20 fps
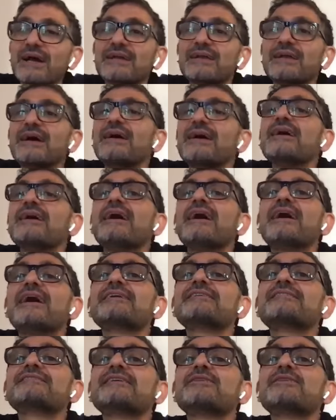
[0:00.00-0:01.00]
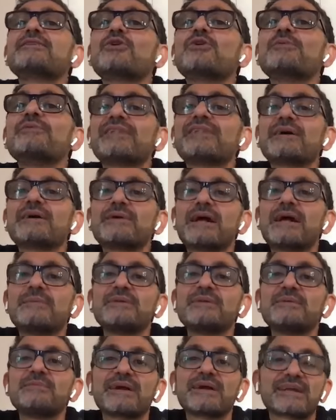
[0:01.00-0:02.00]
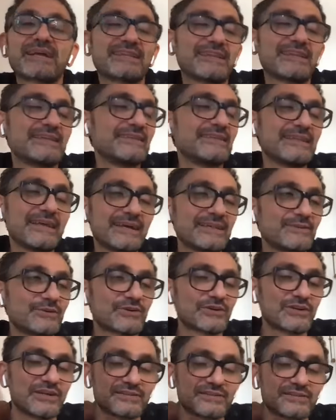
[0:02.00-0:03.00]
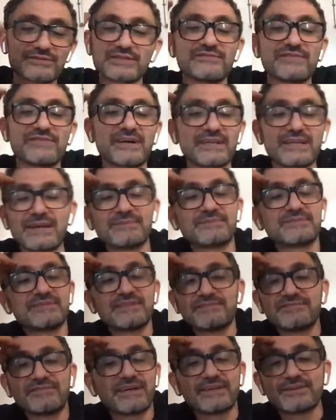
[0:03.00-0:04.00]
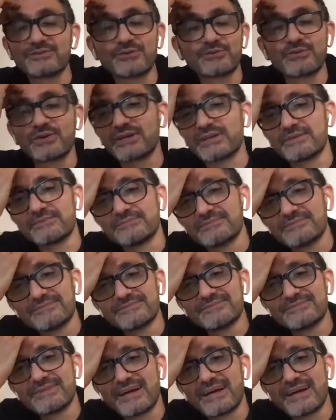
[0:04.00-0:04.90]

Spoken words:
I don't. I said home that I'll be back at 9 o'clock. So it's fine. I'm still fine. Don't worry.